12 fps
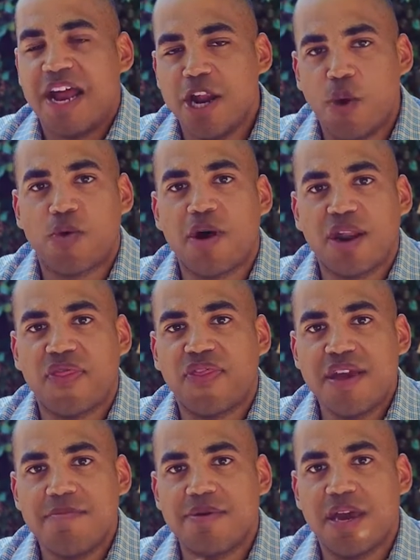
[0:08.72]
I know we're on a
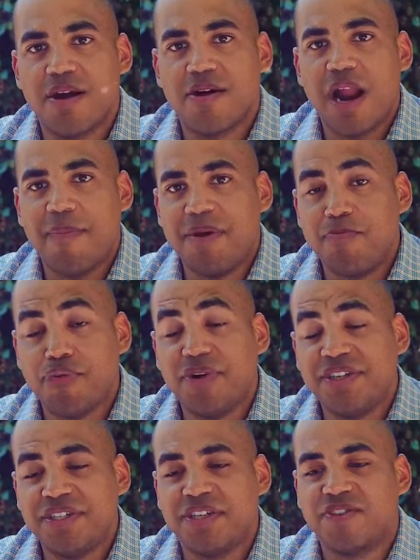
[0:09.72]
theme here, and I've been
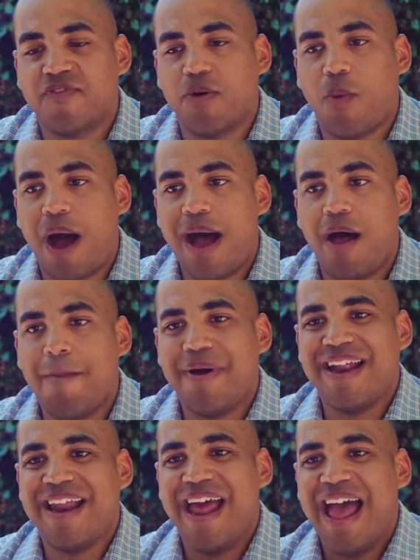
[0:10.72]
preaching this for a while,
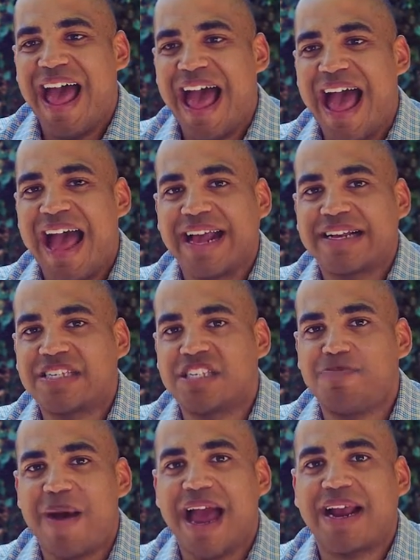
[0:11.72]
but
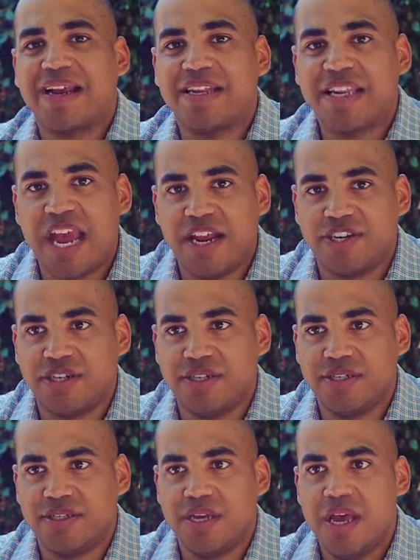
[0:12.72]

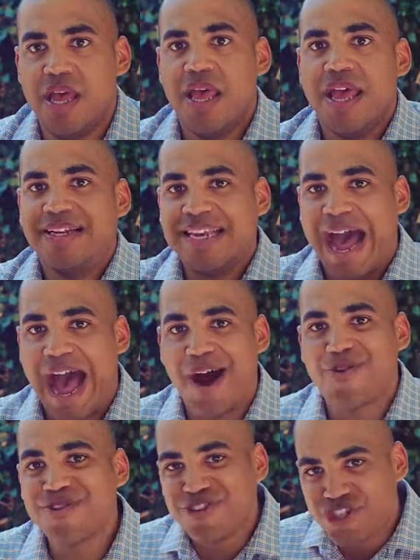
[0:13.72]
expectations. It's
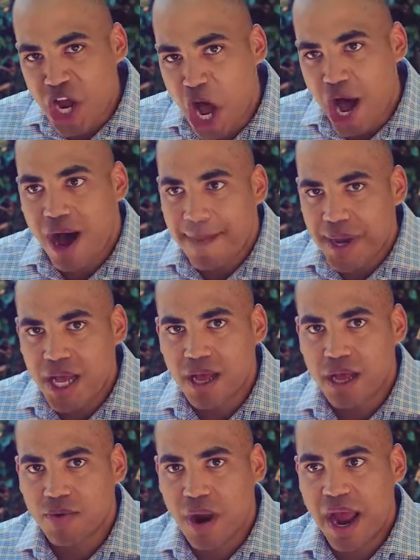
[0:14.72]
our job,
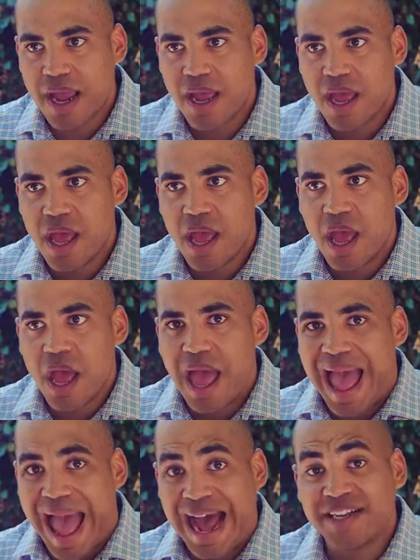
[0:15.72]
right,
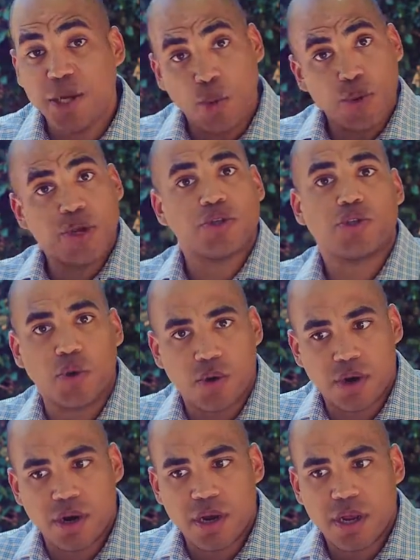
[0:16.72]
as a
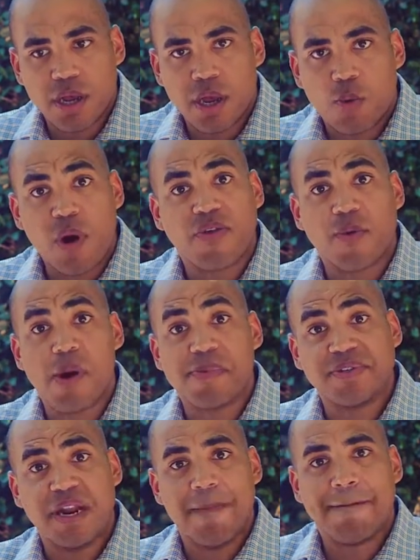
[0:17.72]
realtor, whether we
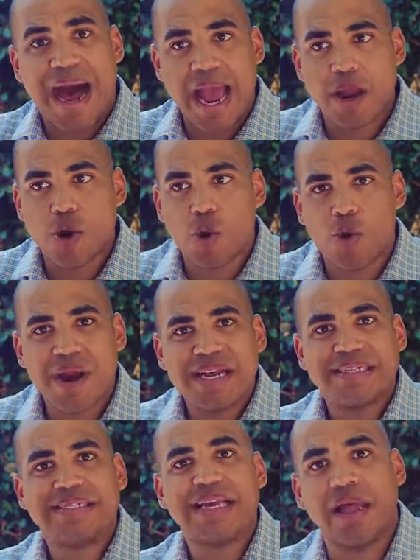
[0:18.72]
represent a buyer or a
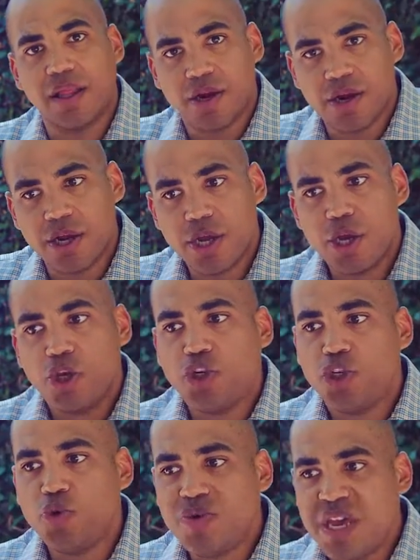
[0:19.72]
seller,
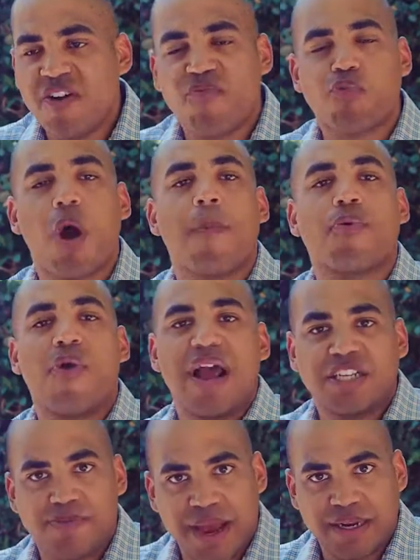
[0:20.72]
to give proper
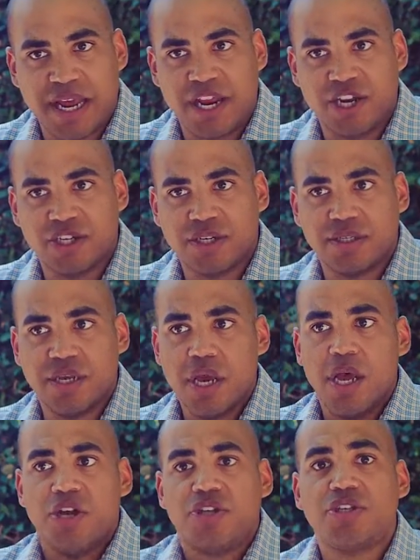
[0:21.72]
expectations.
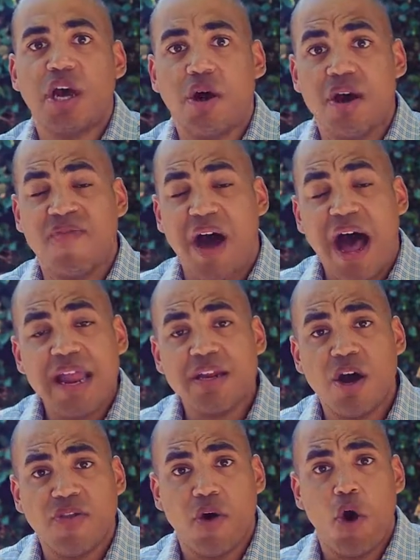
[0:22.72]
So if I
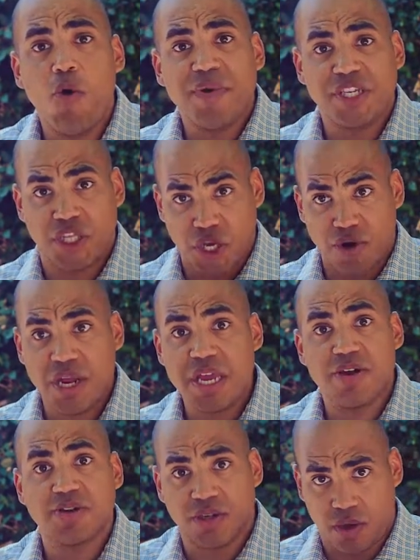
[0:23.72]
know the home is 30
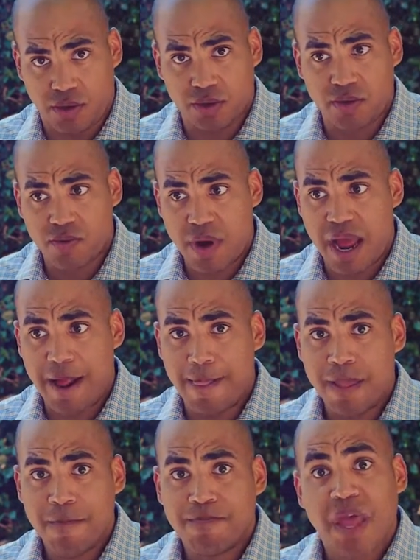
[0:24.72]
years old, right,
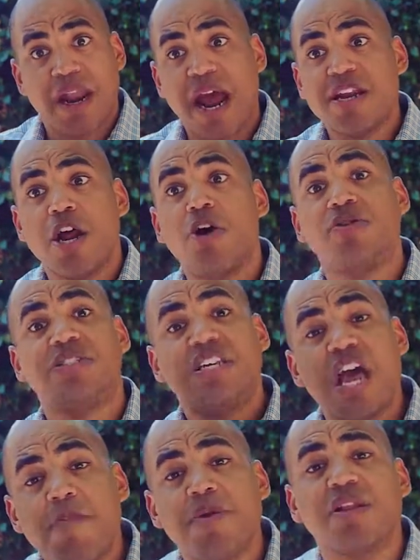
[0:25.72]
and I know
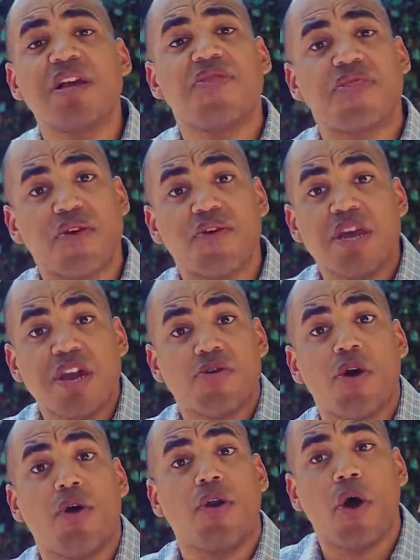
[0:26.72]
typically
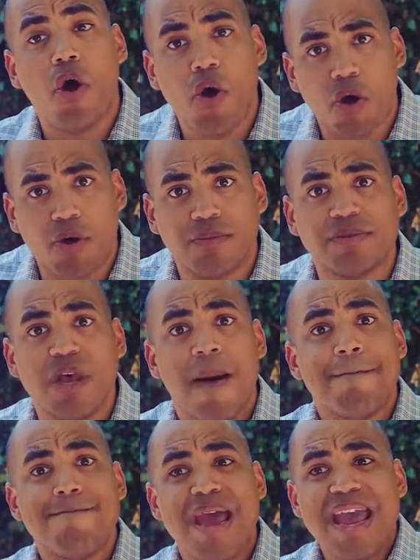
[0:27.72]
30-year-old homes
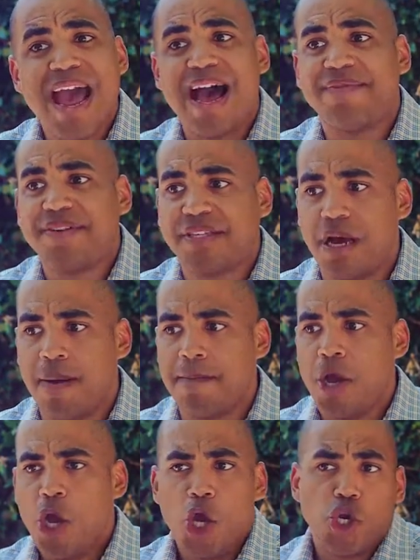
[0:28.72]
may have some
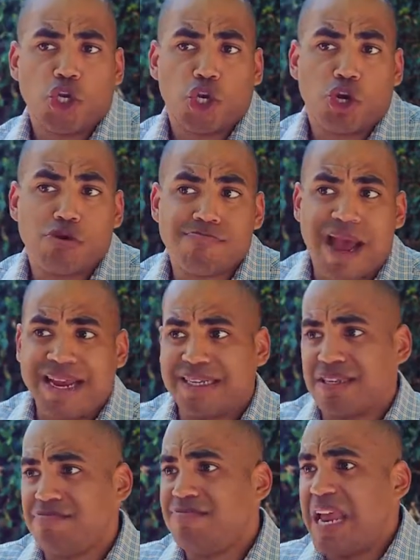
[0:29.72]
termites,
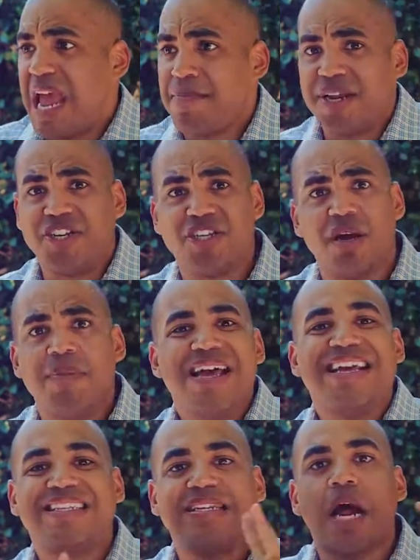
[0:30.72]
some damage,
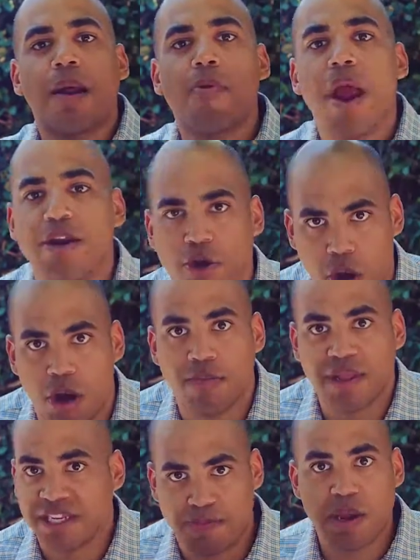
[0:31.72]
it's not a brand new home,
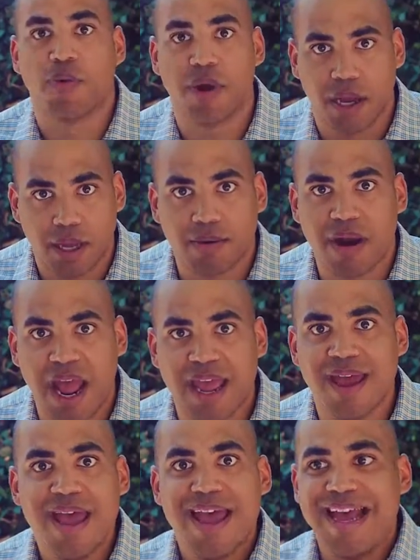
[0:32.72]
let's be real,
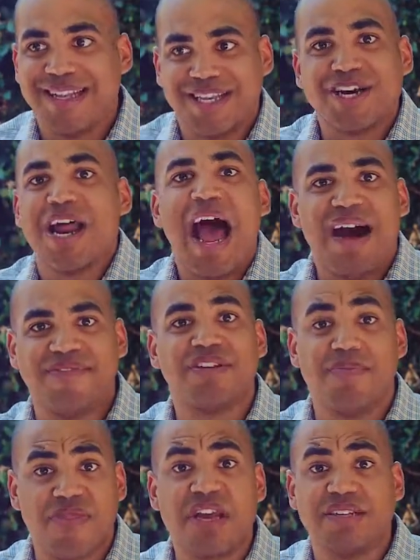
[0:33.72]
right? It's gonna have
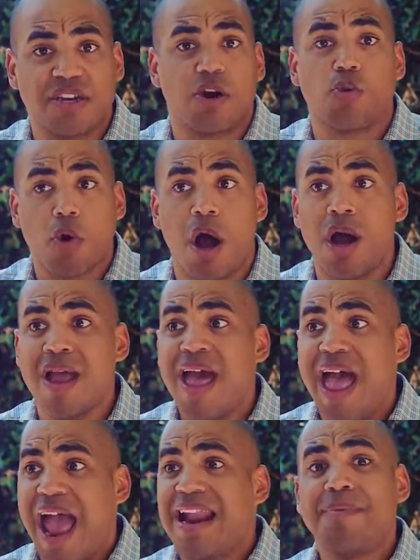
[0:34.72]
some things that are wrong,
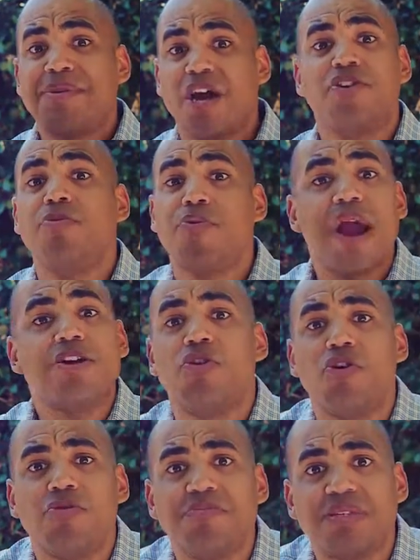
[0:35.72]
and I'm telling you, brand new
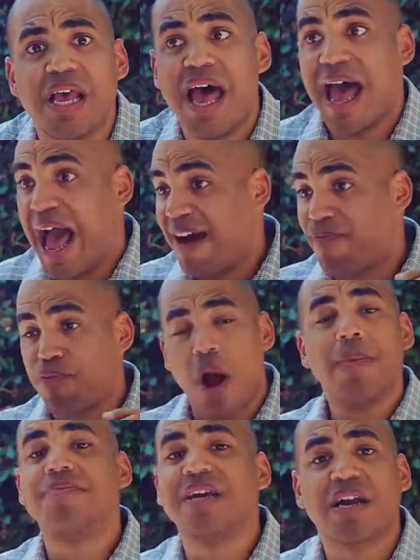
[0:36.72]
homes have
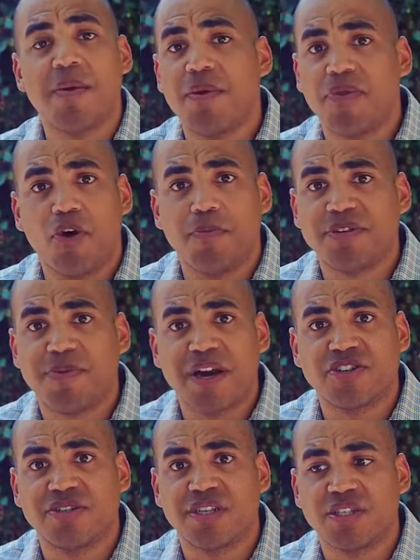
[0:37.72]
problems that come up with the home
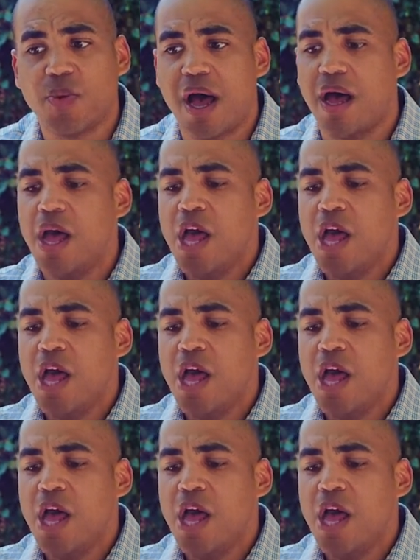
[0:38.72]
inspections as well.